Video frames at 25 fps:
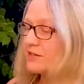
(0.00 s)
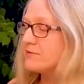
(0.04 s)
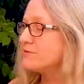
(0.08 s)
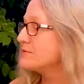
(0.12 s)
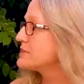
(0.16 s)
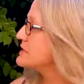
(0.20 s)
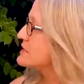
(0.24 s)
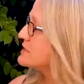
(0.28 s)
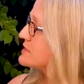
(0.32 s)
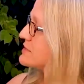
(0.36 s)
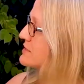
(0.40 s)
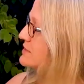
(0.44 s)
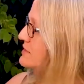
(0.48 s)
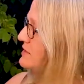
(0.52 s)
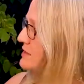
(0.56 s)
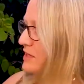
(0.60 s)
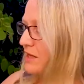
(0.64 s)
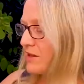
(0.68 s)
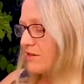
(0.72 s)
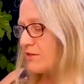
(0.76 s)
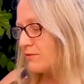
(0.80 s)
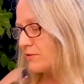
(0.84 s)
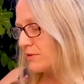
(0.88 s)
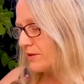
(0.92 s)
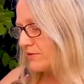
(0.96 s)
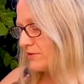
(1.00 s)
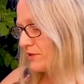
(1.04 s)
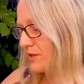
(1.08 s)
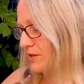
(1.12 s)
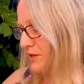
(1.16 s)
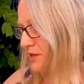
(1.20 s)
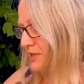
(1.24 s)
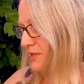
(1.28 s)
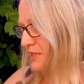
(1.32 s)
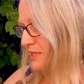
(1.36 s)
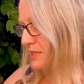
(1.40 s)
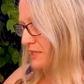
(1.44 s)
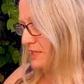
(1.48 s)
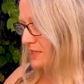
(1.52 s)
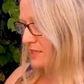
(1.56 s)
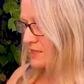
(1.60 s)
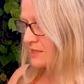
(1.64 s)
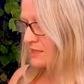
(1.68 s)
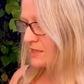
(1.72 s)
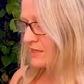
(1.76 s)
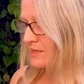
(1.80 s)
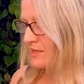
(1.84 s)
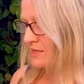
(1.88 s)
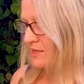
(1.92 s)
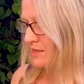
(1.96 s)
that was just another one that I did.
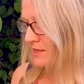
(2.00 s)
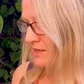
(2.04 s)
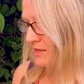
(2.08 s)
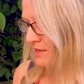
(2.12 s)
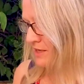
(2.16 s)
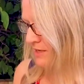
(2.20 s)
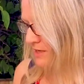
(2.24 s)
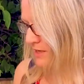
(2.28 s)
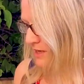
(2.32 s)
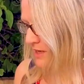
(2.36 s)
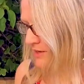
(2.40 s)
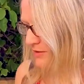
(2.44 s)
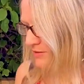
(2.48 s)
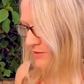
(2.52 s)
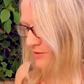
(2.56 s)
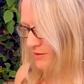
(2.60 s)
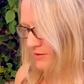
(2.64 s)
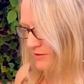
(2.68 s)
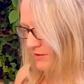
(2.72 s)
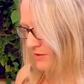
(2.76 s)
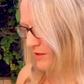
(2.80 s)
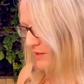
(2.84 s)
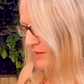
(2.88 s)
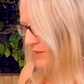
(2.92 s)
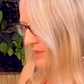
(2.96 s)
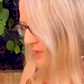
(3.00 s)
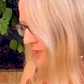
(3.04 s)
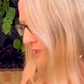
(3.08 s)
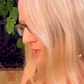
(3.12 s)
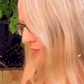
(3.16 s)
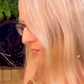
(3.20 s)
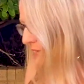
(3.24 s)
And a year